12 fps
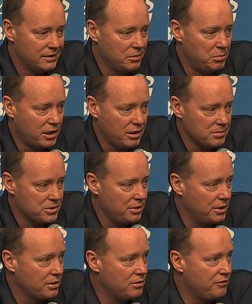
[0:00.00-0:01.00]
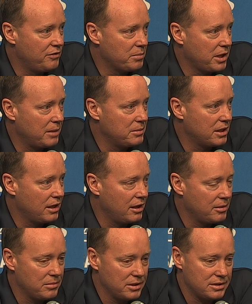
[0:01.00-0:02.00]
it becomes critical from game to
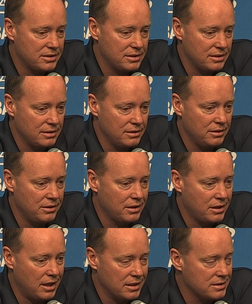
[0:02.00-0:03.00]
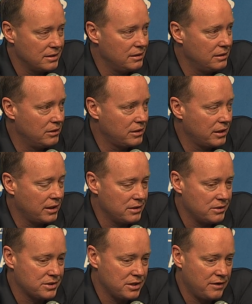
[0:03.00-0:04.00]
game that, you know, you're constantly looking at
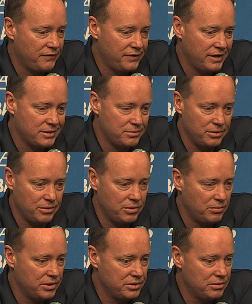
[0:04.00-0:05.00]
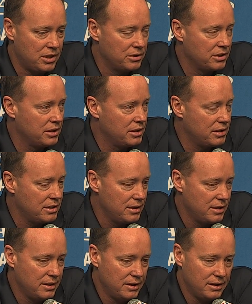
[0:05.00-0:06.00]
yourself. And that's really what we do all year.
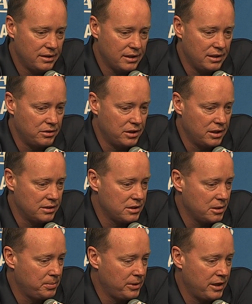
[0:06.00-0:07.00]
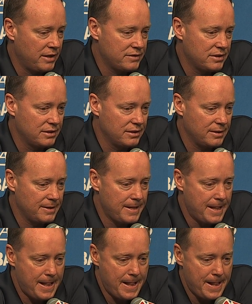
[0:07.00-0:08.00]
And you get into the playoffs, and
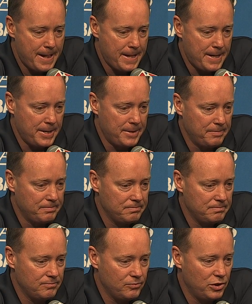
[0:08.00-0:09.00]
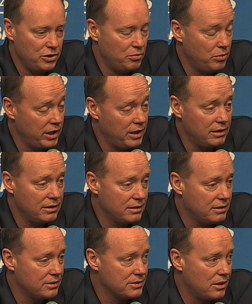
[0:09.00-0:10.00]
when you win,
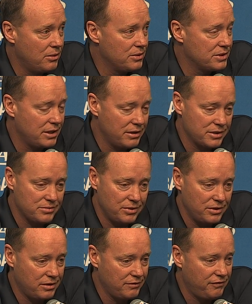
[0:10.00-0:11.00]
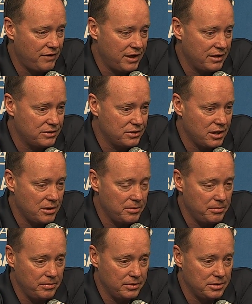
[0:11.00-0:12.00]
there's always areas where you can find that you
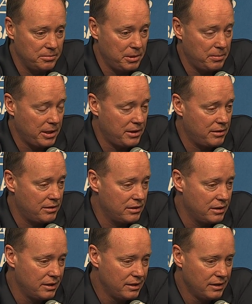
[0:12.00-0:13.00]
got to be better. And